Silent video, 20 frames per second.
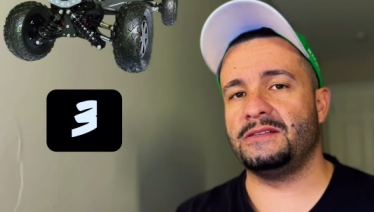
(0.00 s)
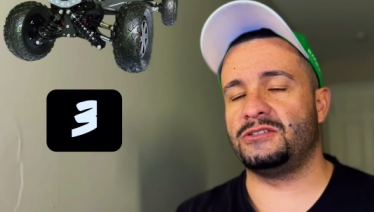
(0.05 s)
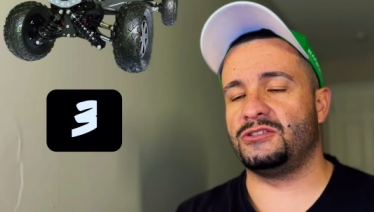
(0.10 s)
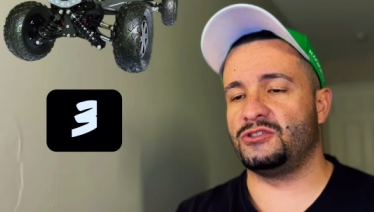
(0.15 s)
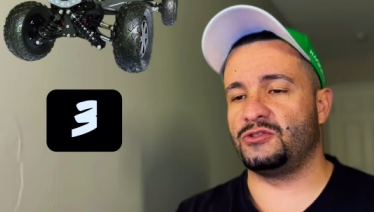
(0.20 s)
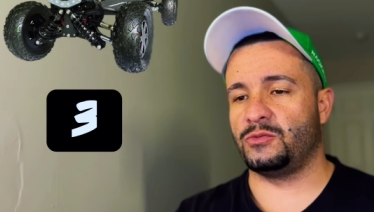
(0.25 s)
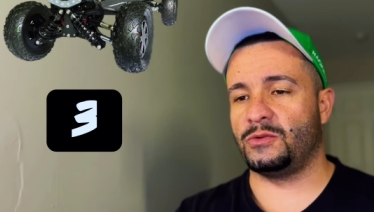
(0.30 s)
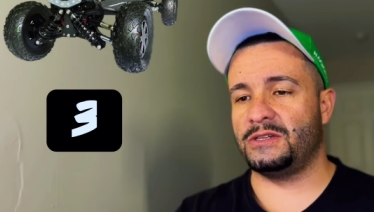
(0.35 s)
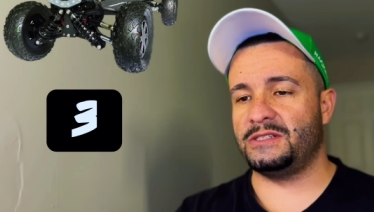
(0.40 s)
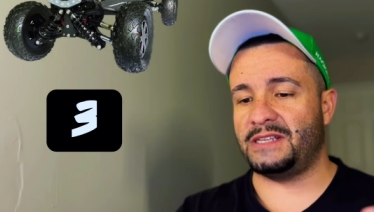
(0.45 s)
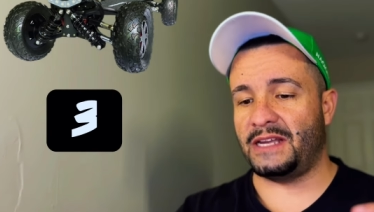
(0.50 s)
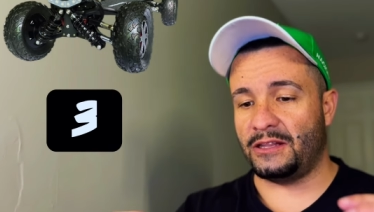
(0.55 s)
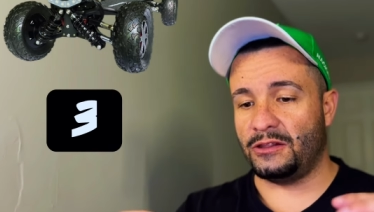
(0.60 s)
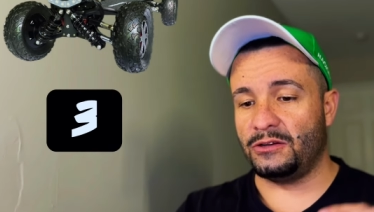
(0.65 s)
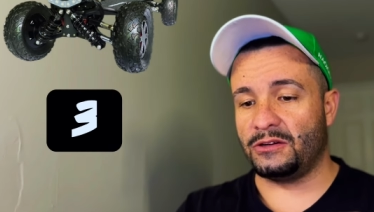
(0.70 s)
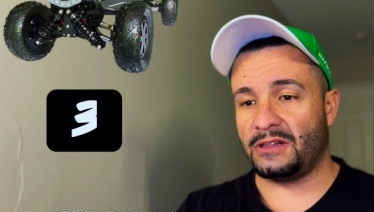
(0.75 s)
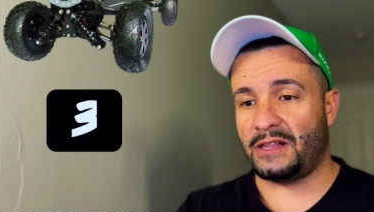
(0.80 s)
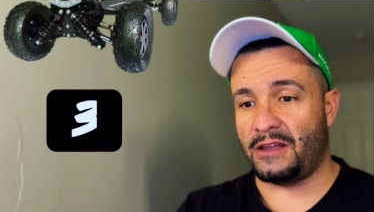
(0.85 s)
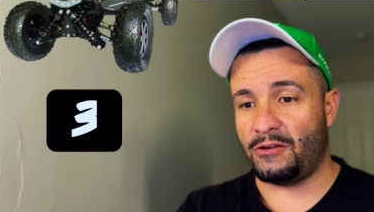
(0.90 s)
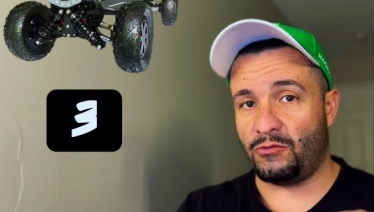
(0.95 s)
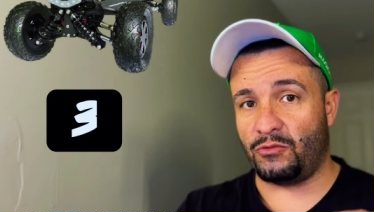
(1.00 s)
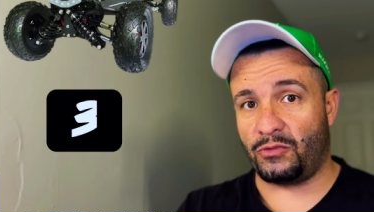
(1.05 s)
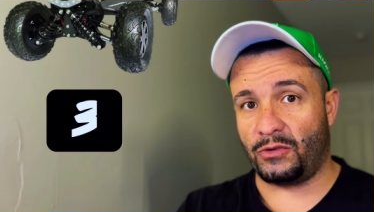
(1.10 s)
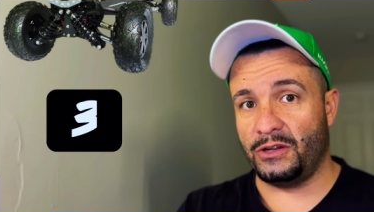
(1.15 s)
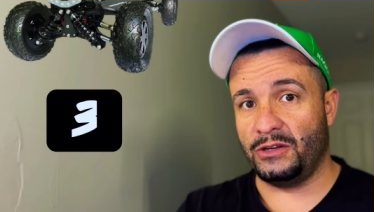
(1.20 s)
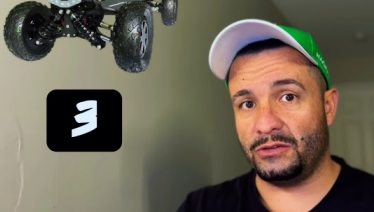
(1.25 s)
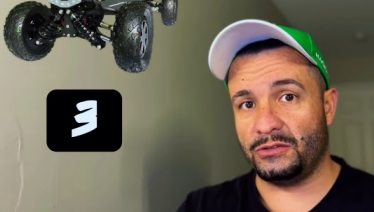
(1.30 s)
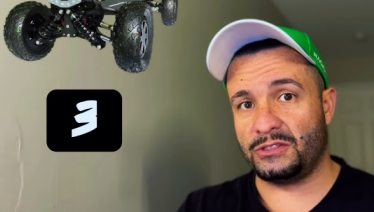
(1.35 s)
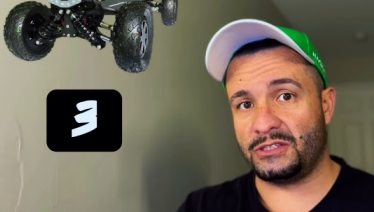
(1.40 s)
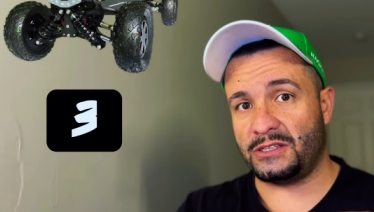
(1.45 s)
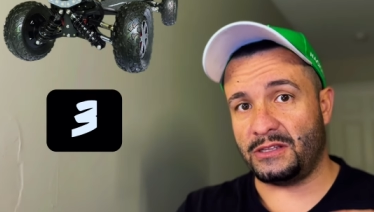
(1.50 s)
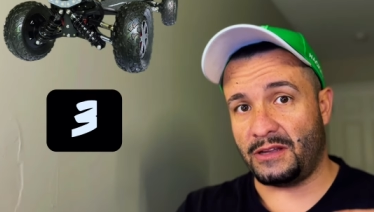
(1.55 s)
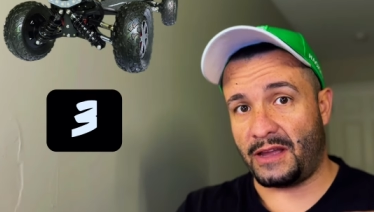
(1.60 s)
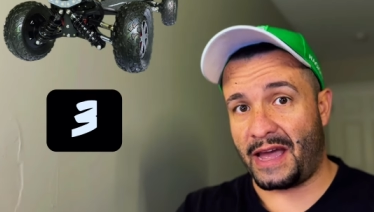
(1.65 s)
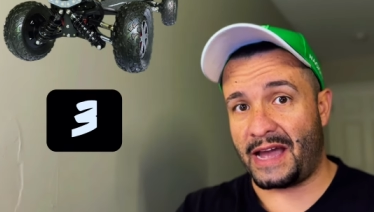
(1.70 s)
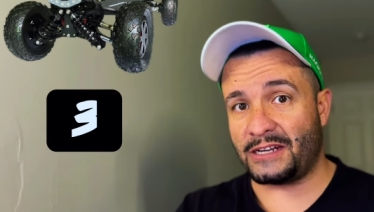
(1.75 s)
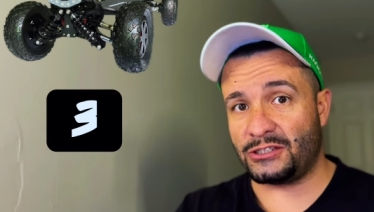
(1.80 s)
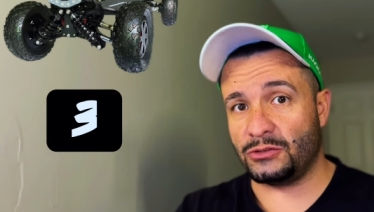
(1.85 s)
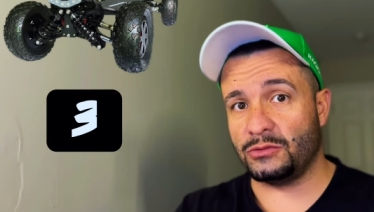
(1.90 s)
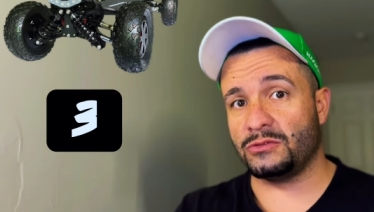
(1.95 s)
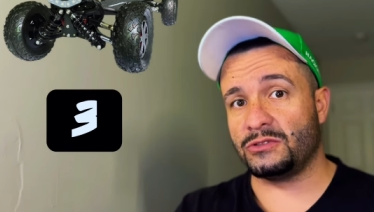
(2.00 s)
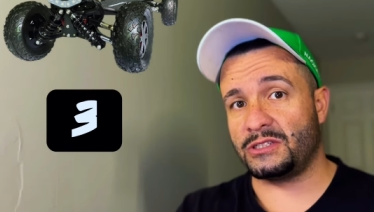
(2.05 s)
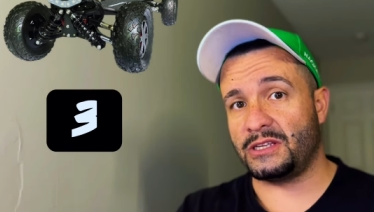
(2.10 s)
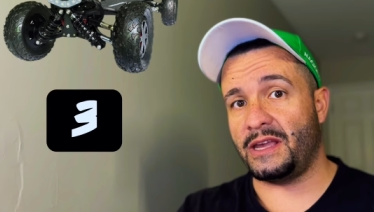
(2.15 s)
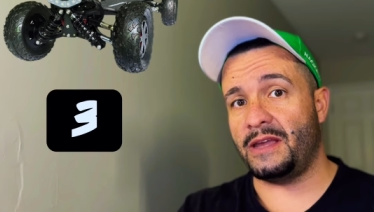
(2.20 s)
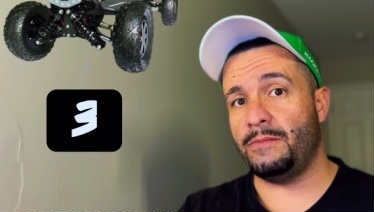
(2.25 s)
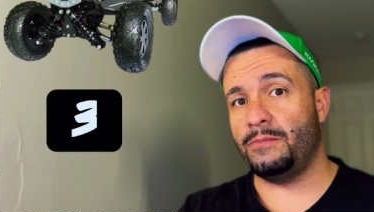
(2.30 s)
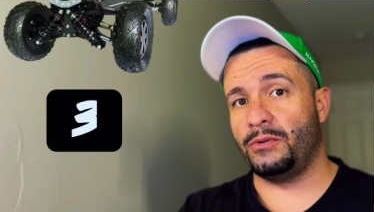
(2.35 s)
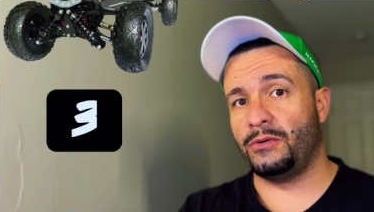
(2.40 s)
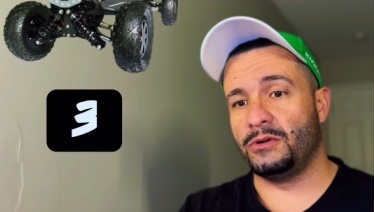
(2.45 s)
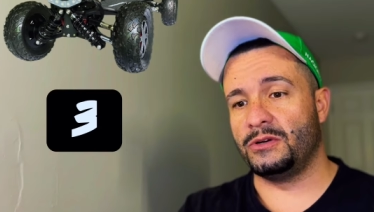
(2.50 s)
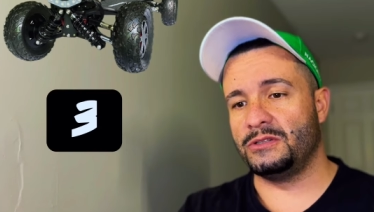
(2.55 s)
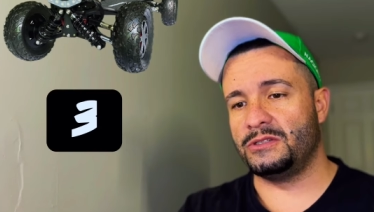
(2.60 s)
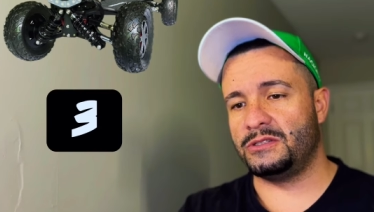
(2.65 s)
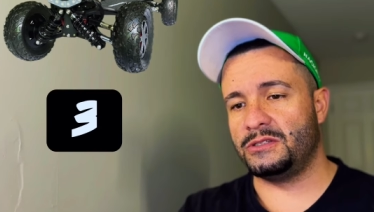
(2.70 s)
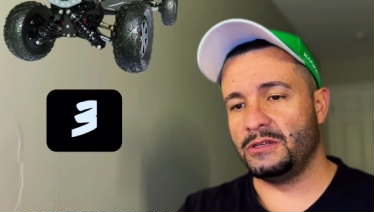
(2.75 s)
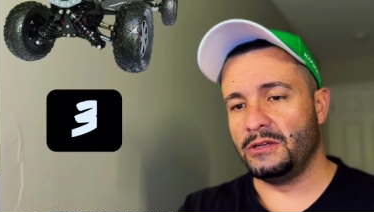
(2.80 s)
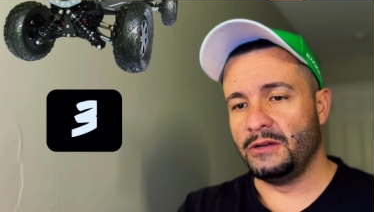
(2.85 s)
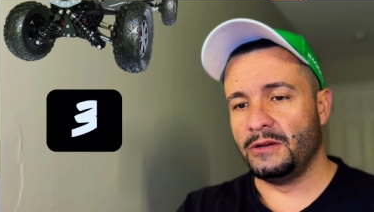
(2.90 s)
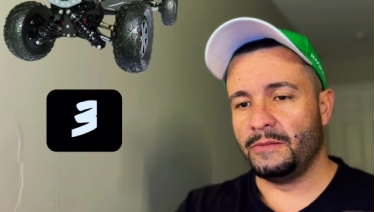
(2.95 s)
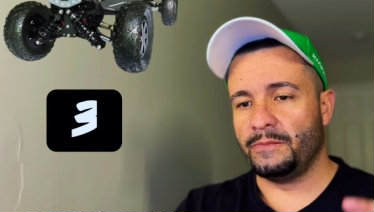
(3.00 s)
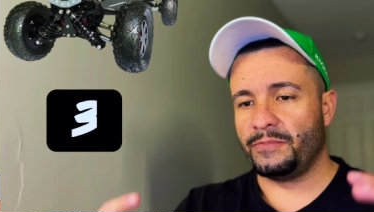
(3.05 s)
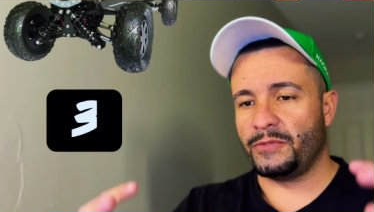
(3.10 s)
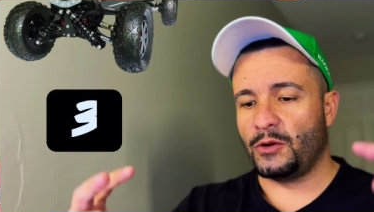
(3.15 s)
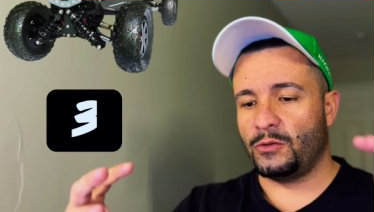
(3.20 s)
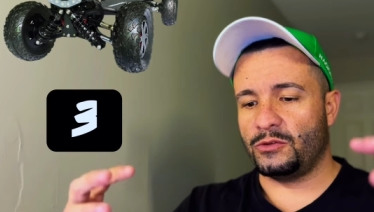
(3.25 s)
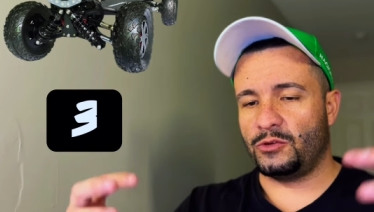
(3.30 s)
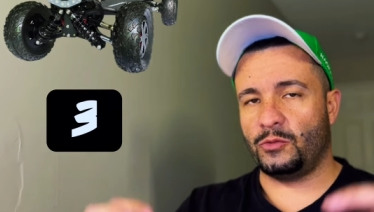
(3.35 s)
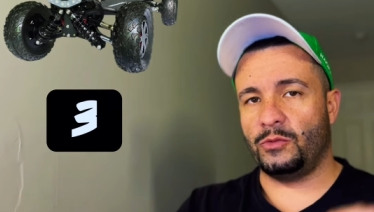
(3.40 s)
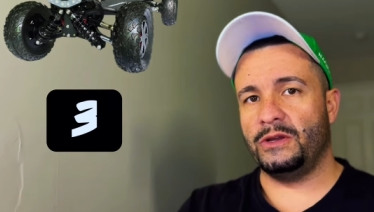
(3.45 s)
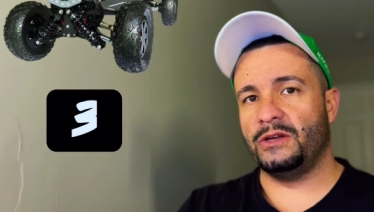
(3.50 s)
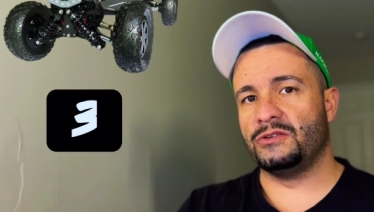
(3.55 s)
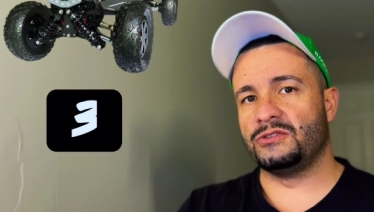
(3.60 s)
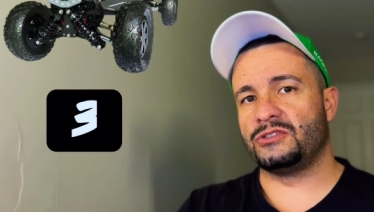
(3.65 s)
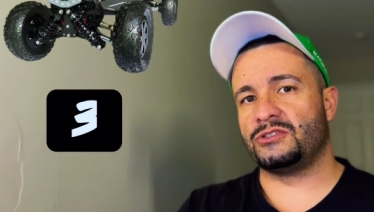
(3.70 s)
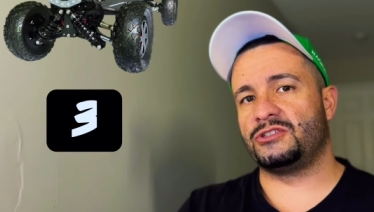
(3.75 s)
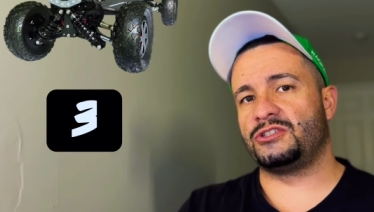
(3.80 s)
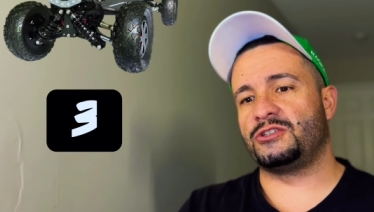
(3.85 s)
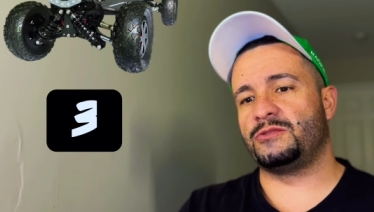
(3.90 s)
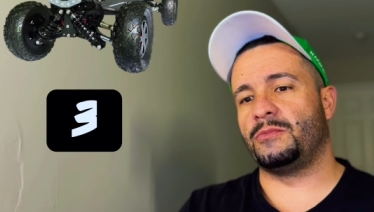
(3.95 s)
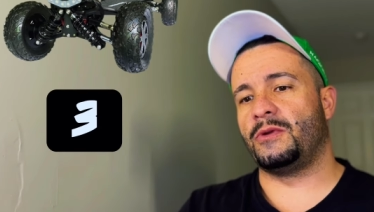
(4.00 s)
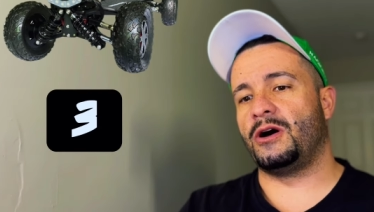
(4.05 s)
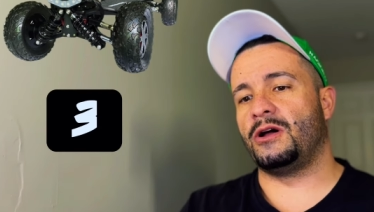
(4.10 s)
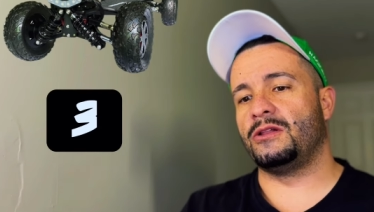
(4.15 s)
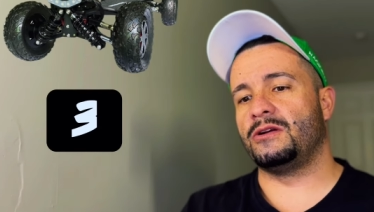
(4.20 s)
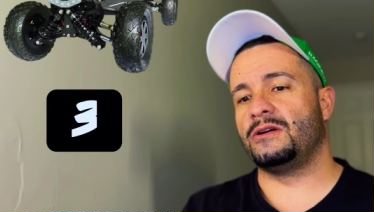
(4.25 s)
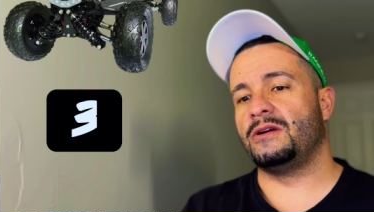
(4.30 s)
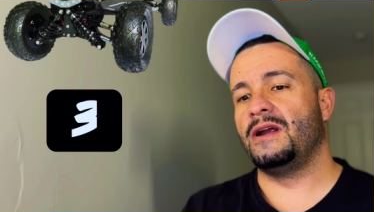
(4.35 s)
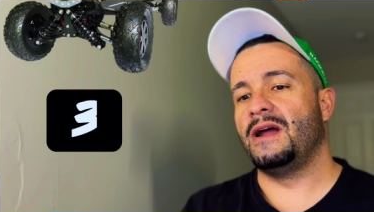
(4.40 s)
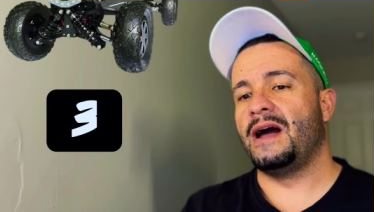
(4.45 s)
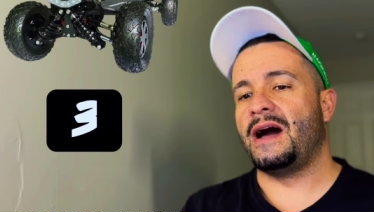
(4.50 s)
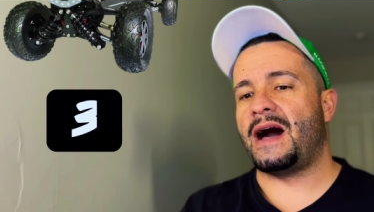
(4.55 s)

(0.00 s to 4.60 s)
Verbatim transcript: There's ones that look like real actual skateboards but the wheels are smaller.